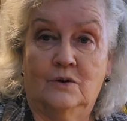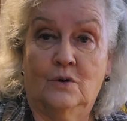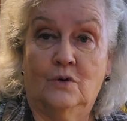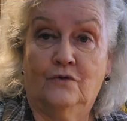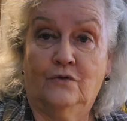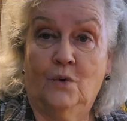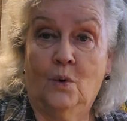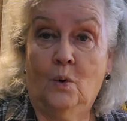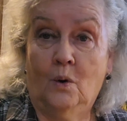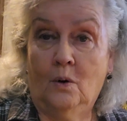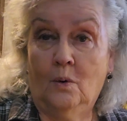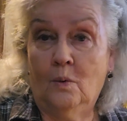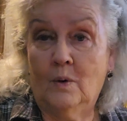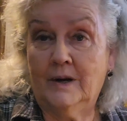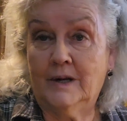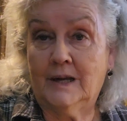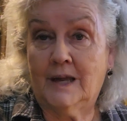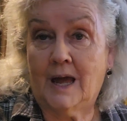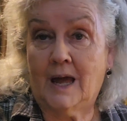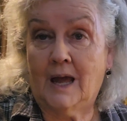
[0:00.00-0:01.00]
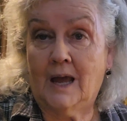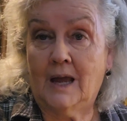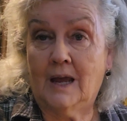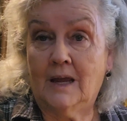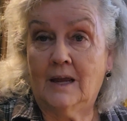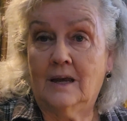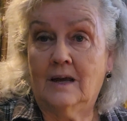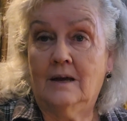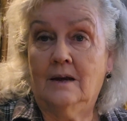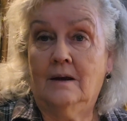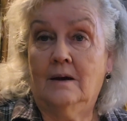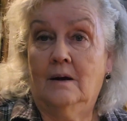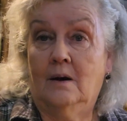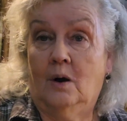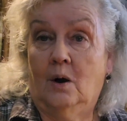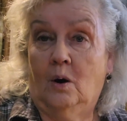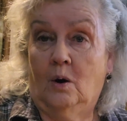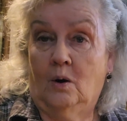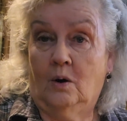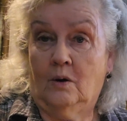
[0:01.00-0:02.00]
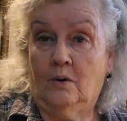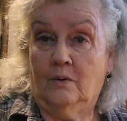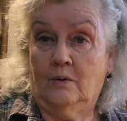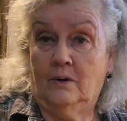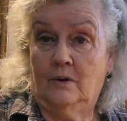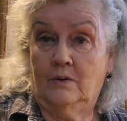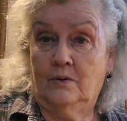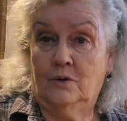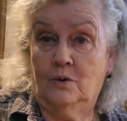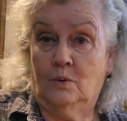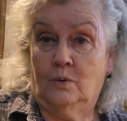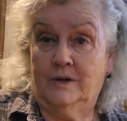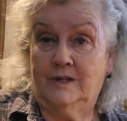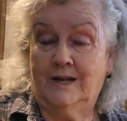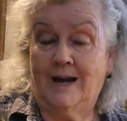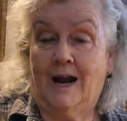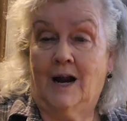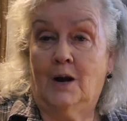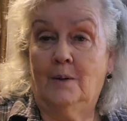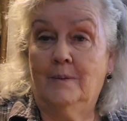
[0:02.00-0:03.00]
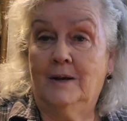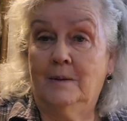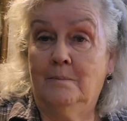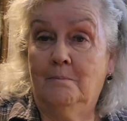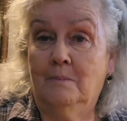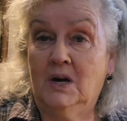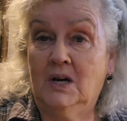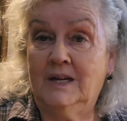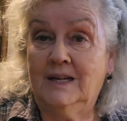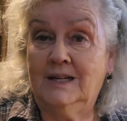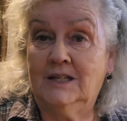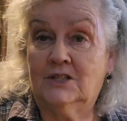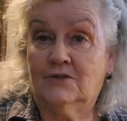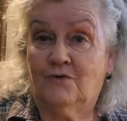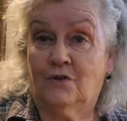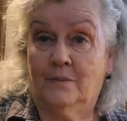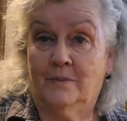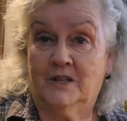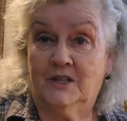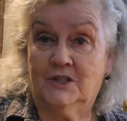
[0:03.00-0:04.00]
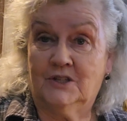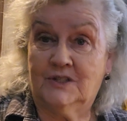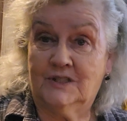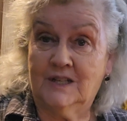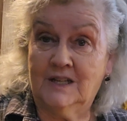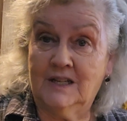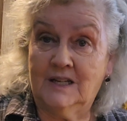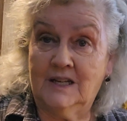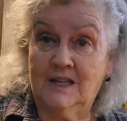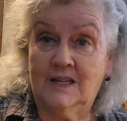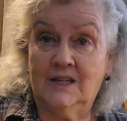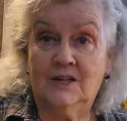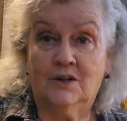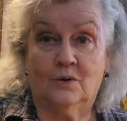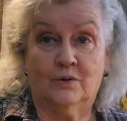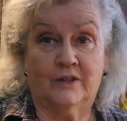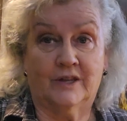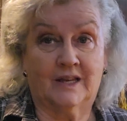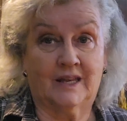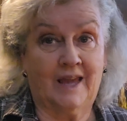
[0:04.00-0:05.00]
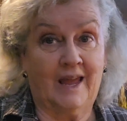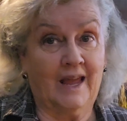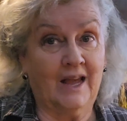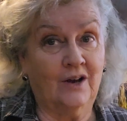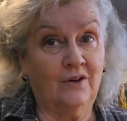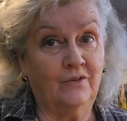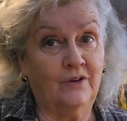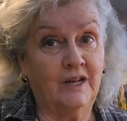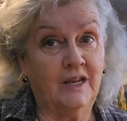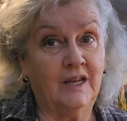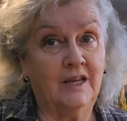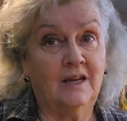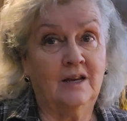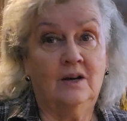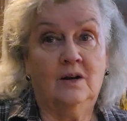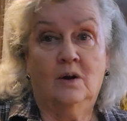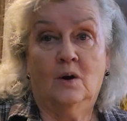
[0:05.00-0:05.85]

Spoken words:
Your 401k or your retirement monies from the city or the county